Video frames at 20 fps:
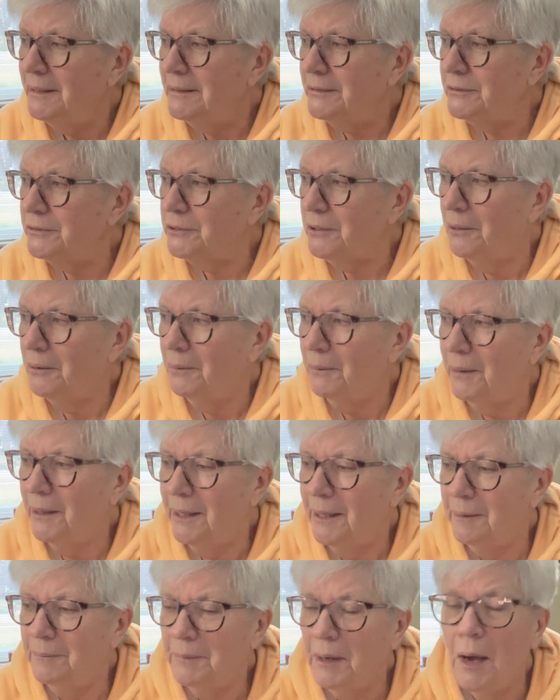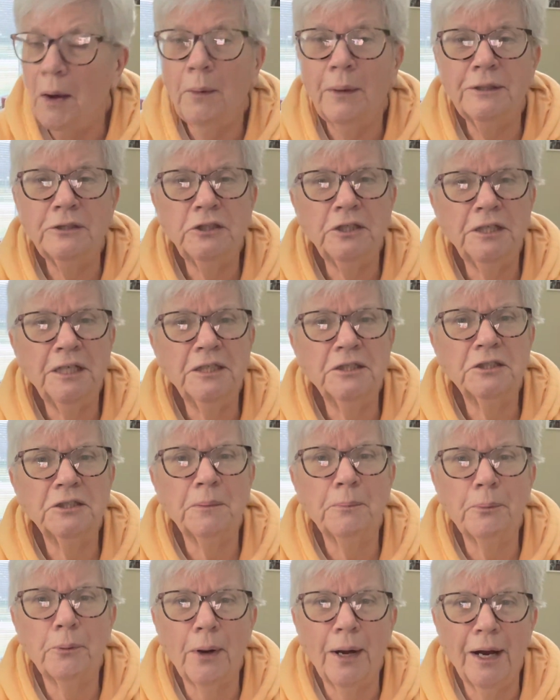So, and she needs
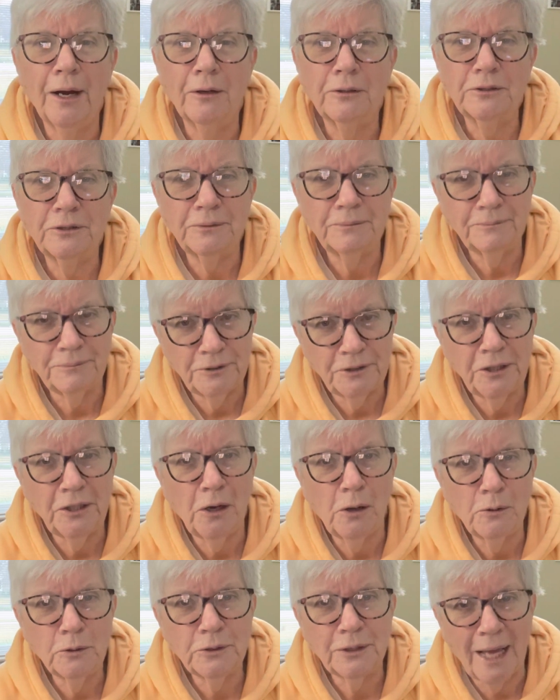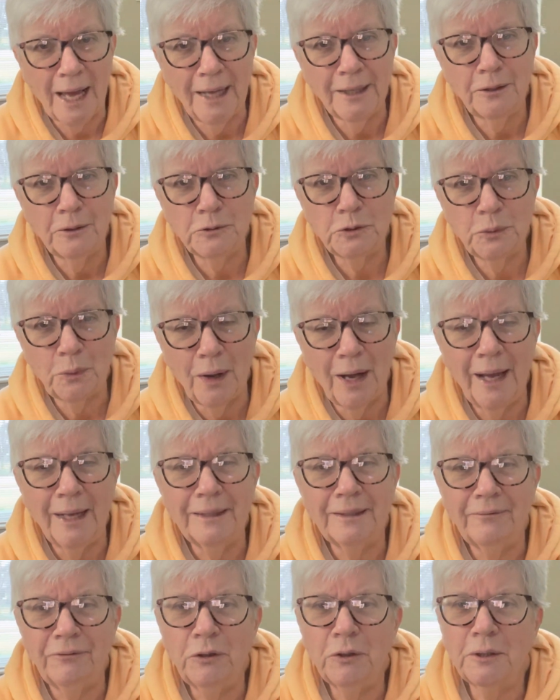some prayers. She knows, God knows why.
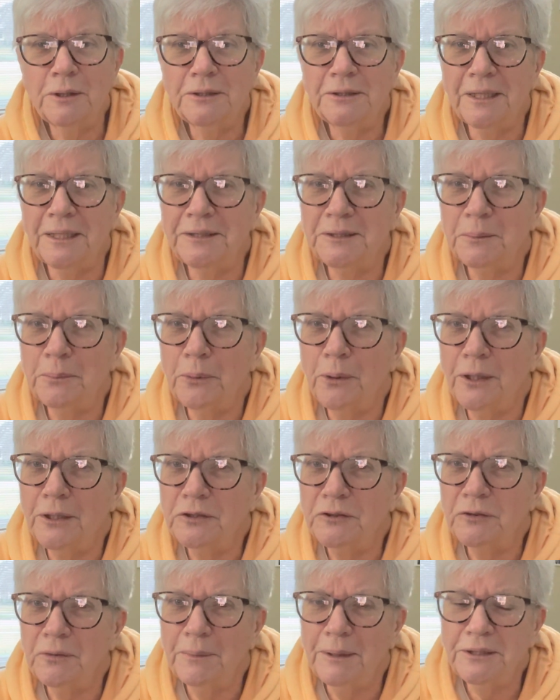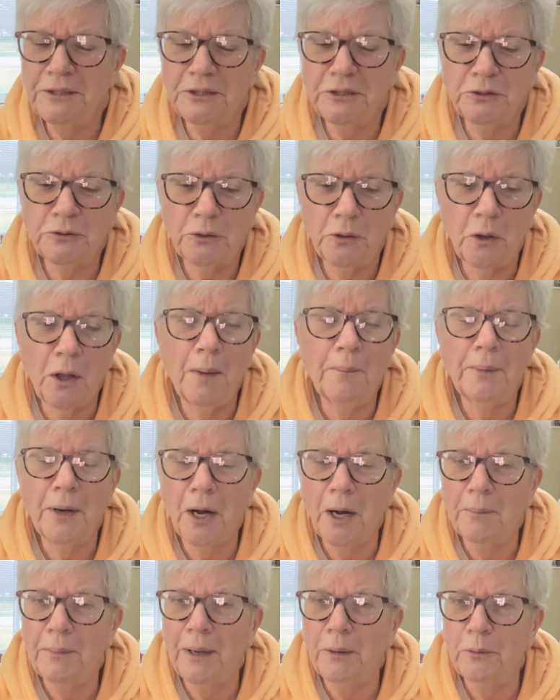If you could say some prayers for my sister-in-law,
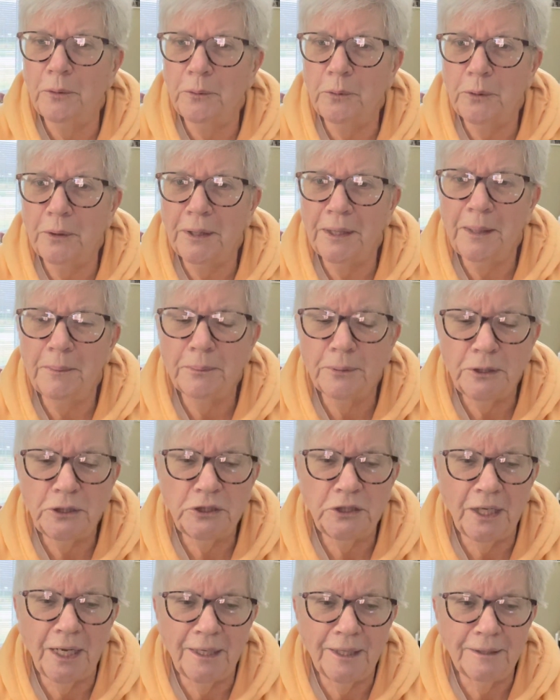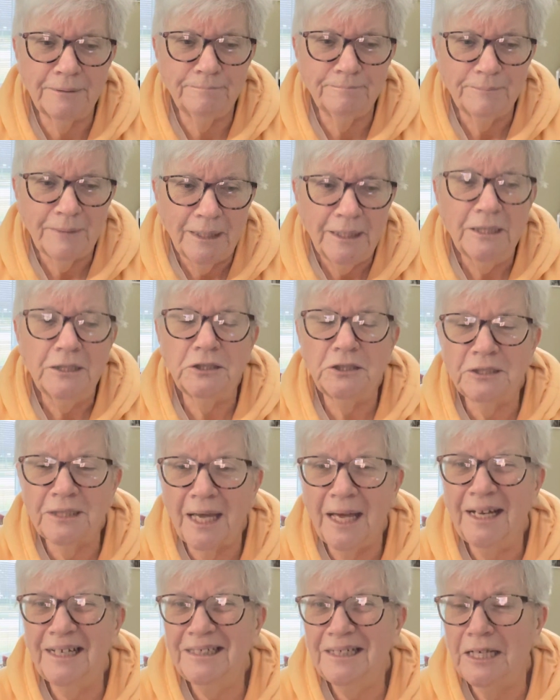Barb, I would really appreciate it. She's
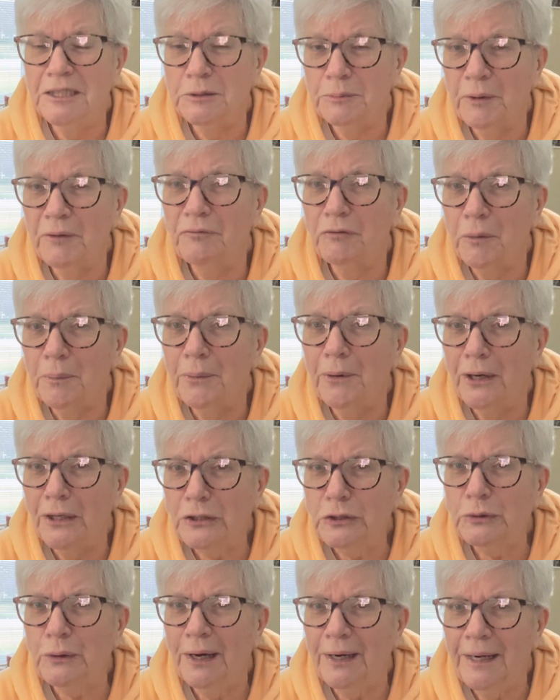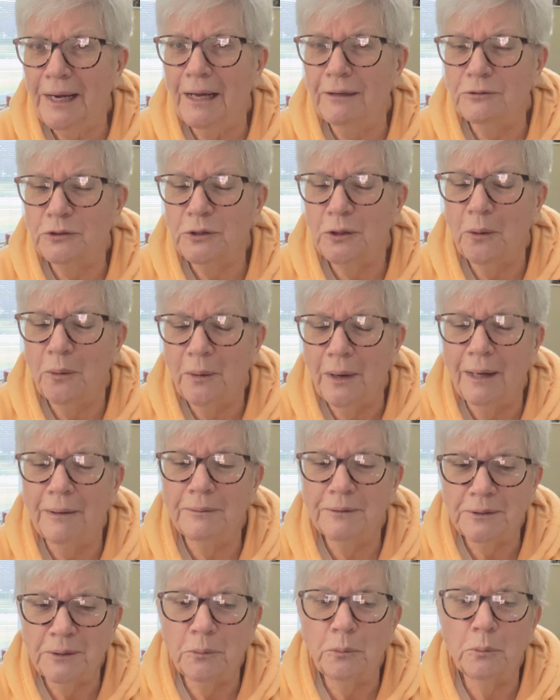kind of desperate for prayers right now.
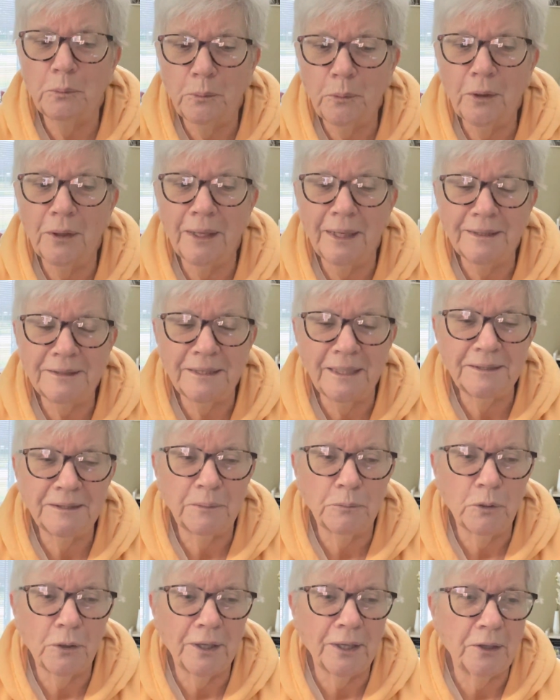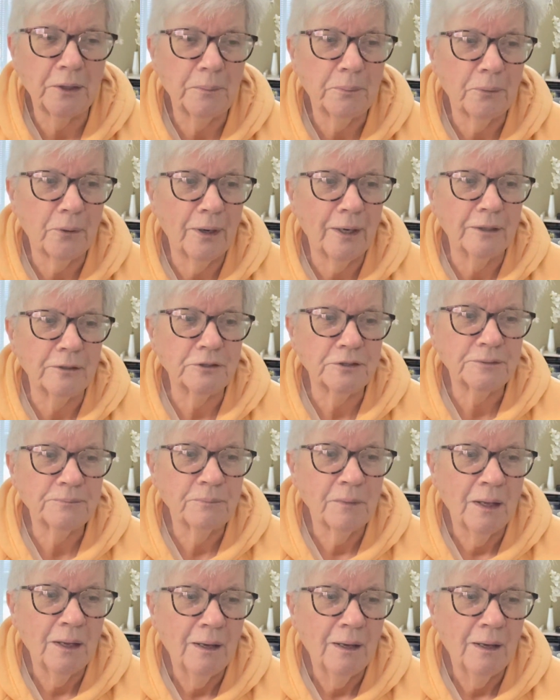So, so really say some really good prayers.